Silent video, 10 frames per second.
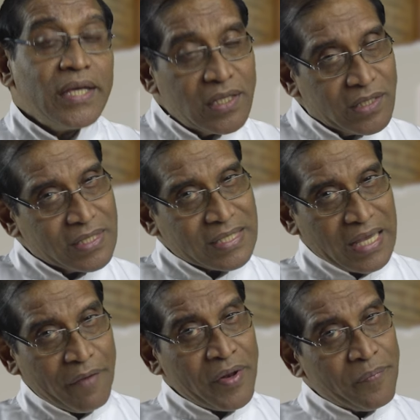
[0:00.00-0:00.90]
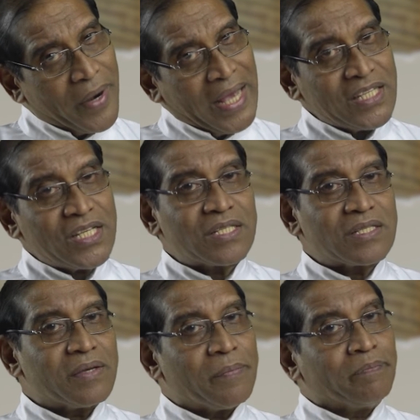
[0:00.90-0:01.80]
Its 7
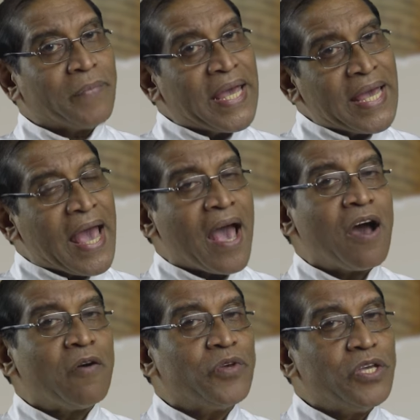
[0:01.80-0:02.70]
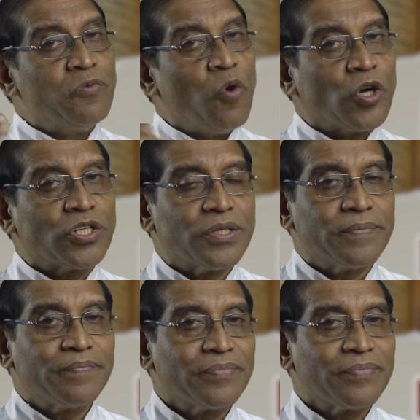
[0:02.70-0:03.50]
branches may have evoked